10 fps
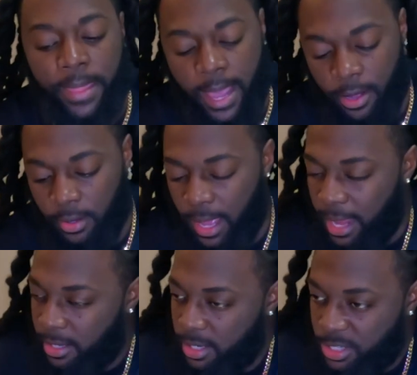Now I
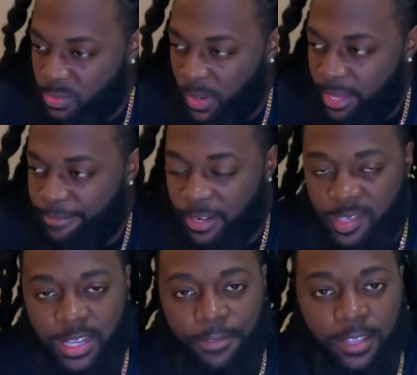could just wait for the
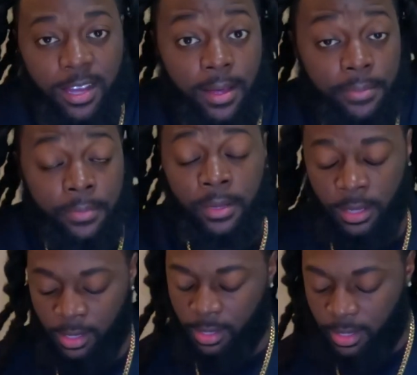stuff to come.
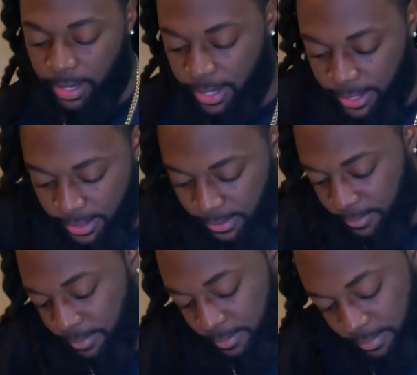
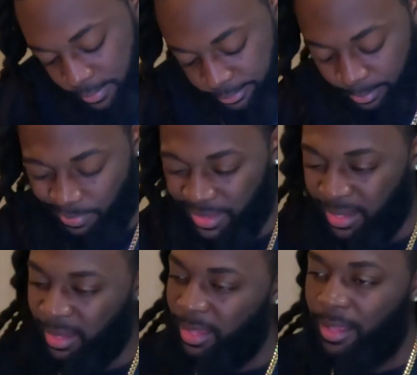Um,
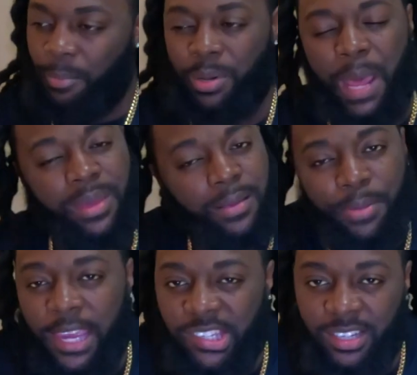but I'd be
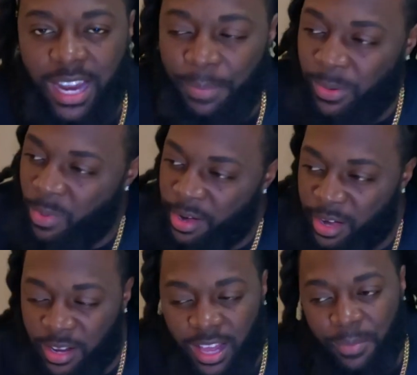impatient. I'd be wanting
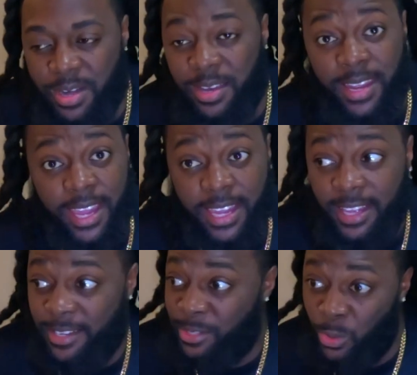to come in a
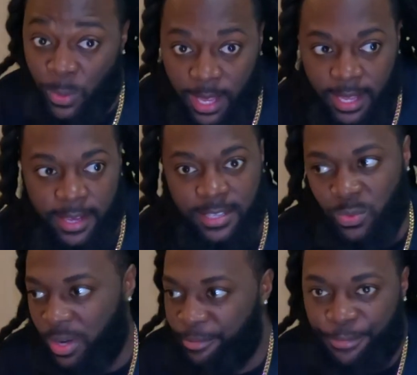day, two days,
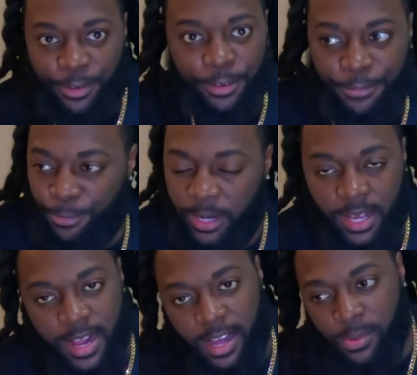24,
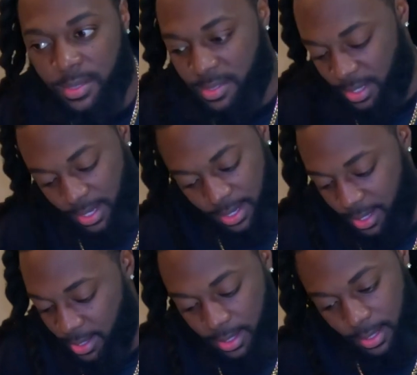48 hours,
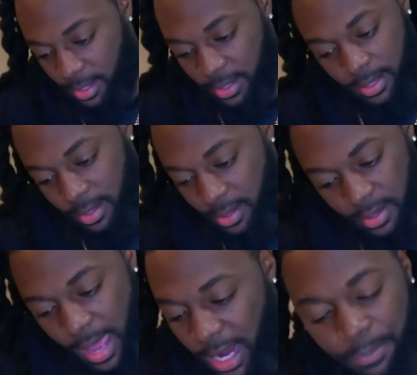and
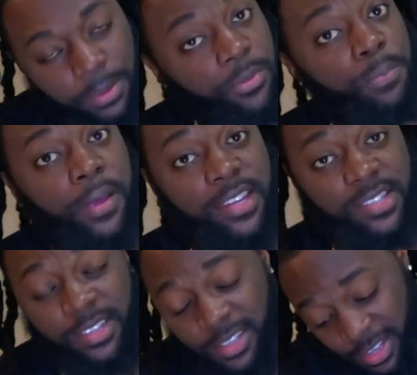I could be more
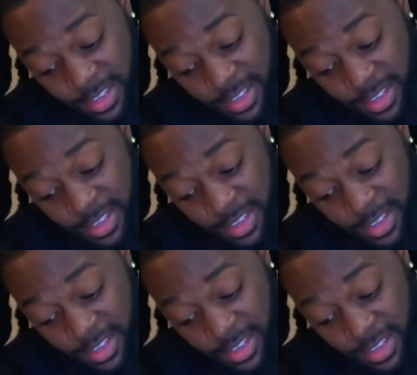patient.